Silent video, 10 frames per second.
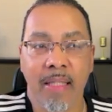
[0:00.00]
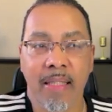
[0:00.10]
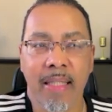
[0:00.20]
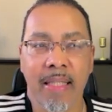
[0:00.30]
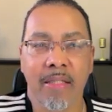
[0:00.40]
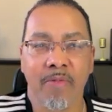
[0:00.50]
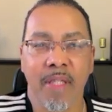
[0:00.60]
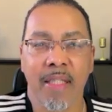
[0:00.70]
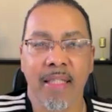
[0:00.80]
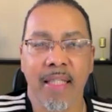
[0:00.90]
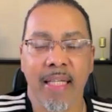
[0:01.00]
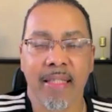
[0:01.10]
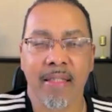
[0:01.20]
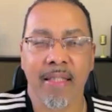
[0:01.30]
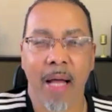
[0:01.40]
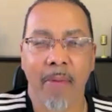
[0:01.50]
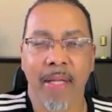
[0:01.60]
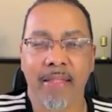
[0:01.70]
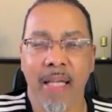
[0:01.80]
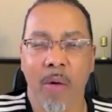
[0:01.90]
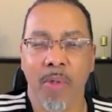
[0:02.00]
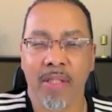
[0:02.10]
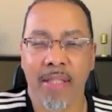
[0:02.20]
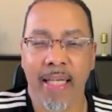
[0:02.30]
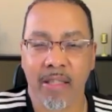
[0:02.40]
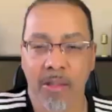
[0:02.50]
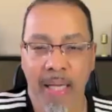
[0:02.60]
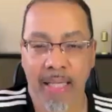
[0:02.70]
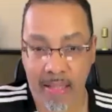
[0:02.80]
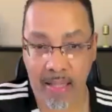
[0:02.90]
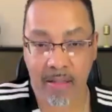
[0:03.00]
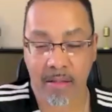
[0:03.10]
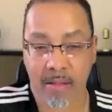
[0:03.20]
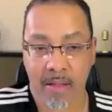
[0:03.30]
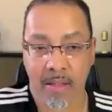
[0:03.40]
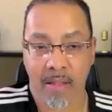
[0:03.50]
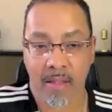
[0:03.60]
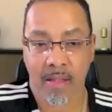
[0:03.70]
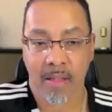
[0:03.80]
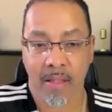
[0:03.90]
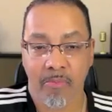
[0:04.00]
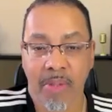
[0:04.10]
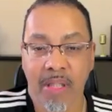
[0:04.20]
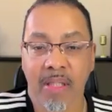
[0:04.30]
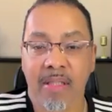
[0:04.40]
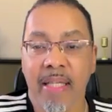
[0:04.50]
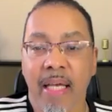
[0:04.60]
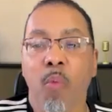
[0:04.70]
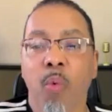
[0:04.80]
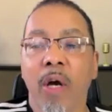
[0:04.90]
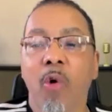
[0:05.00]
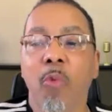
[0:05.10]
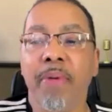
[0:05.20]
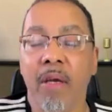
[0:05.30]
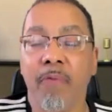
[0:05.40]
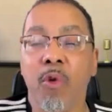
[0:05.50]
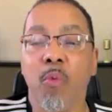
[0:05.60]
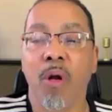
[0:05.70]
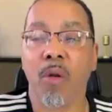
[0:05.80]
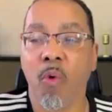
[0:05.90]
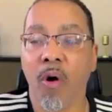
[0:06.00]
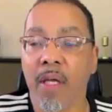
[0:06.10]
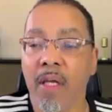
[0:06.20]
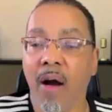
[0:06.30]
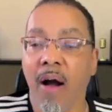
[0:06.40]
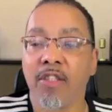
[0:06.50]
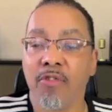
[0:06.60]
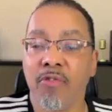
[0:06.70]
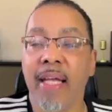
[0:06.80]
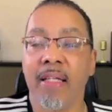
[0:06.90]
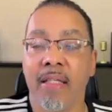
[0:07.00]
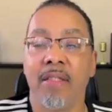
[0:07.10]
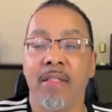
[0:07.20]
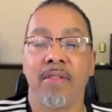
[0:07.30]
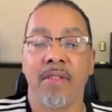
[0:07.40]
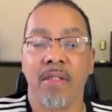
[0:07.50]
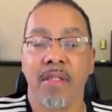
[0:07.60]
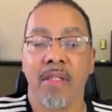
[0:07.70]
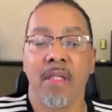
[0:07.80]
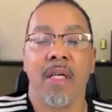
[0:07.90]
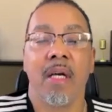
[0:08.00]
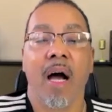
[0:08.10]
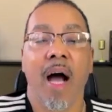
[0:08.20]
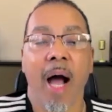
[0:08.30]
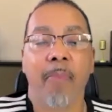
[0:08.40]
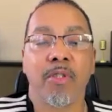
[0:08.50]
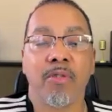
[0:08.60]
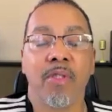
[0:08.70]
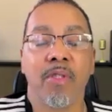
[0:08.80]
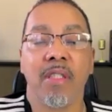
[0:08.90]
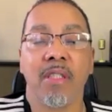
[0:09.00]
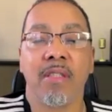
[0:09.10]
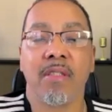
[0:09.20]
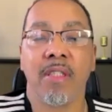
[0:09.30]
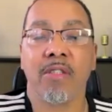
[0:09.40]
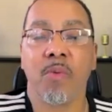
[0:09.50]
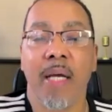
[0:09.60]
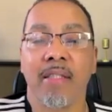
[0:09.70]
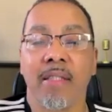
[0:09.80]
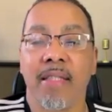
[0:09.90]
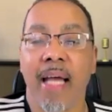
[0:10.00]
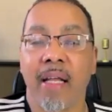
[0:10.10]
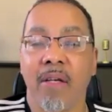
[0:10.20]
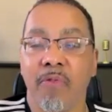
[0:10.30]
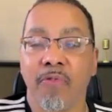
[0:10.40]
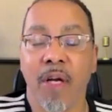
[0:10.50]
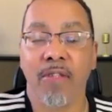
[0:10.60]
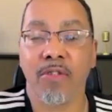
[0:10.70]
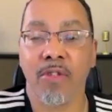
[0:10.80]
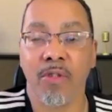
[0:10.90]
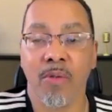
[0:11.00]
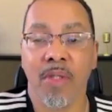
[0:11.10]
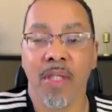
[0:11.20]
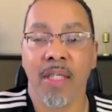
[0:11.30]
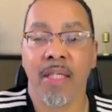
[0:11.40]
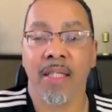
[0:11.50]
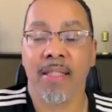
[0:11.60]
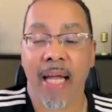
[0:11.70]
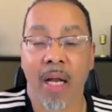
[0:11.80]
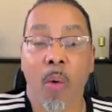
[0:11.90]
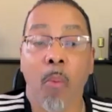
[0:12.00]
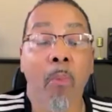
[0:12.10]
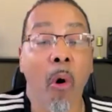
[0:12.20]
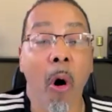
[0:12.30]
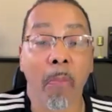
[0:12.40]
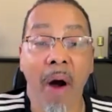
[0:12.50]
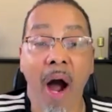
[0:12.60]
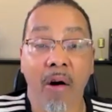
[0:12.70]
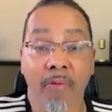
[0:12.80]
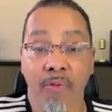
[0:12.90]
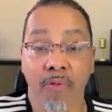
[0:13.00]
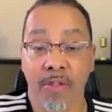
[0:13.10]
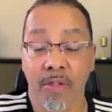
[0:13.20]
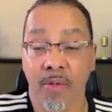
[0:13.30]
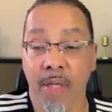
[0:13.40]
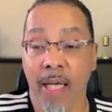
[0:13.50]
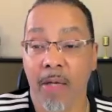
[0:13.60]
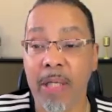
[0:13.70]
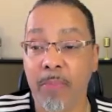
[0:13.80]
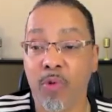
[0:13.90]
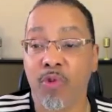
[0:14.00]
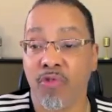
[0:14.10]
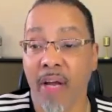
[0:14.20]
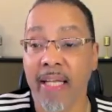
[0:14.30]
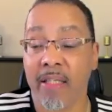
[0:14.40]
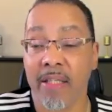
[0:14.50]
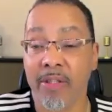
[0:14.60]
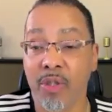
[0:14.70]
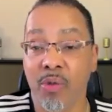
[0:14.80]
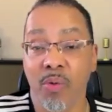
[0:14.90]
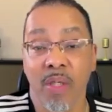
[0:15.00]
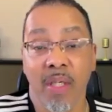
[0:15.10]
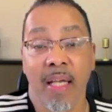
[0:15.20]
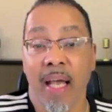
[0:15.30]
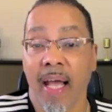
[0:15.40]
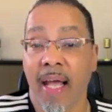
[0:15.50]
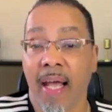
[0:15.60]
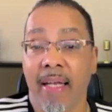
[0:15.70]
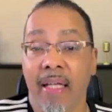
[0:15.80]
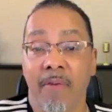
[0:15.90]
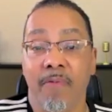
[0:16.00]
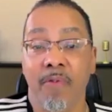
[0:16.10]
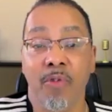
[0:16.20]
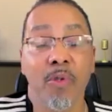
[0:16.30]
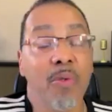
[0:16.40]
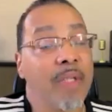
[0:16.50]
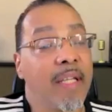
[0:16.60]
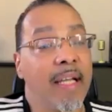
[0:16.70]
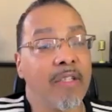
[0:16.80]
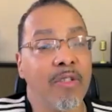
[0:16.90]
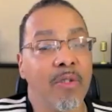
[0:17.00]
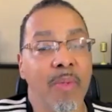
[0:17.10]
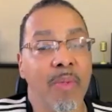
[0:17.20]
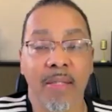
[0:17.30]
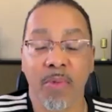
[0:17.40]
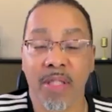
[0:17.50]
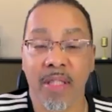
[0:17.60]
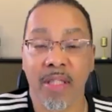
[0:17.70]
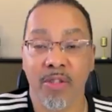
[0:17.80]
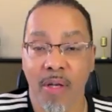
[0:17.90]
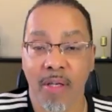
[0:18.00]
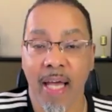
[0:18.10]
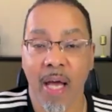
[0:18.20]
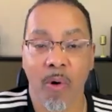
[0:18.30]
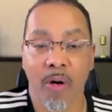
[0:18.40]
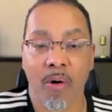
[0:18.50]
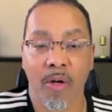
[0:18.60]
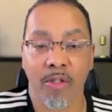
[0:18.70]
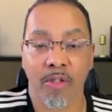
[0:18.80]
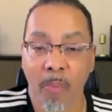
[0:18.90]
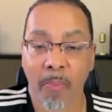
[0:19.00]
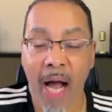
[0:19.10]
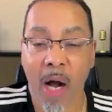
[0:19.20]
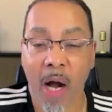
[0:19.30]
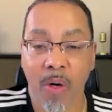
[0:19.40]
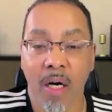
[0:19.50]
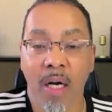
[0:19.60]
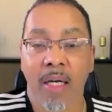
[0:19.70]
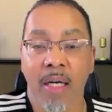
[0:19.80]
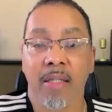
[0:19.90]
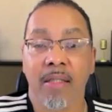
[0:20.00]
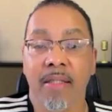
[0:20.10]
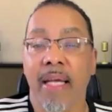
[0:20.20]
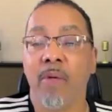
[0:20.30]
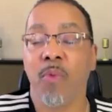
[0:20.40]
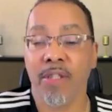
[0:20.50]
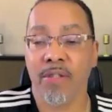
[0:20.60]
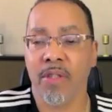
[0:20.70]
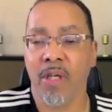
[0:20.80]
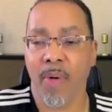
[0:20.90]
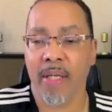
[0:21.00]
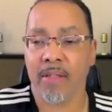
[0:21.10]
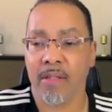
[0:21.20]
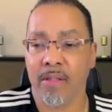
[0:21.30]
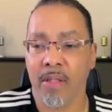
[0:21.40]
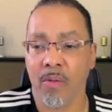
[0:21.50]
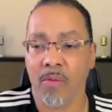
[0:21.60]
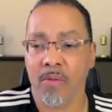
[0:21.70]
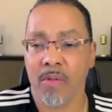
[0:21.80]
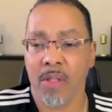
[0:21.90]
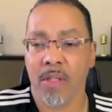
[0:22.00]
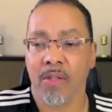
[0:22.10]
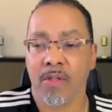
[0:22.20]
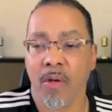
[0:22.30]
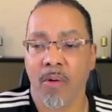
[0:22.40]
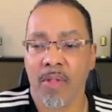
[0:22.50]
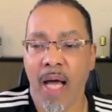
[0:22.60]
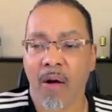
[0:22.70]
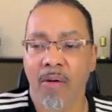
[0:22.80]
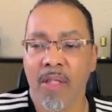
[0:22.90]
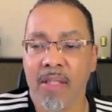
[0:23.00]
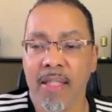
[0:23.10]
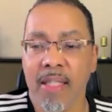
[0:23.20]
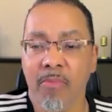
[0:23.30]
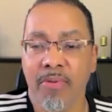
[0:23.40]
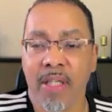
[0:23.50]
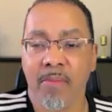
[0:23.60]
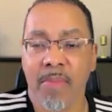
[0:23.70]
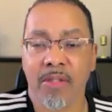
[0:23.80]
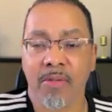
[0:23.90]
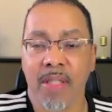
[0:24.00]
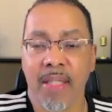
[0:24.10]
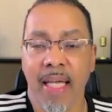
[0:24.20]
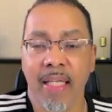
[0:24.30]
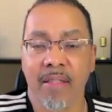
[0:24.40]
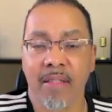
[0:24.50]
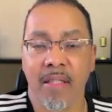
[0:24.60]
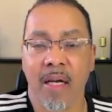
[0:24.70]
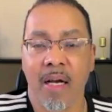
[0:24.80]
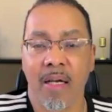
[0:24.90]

need to really get to that place that we stay dependent, because there will be, if you want to walk in God's greatness, opportunities and situations that confront you that are more powerful than you and people greater than you. And if you can't do with it within your network or your power, then what are you going to do? So not only did he bring them into a nation,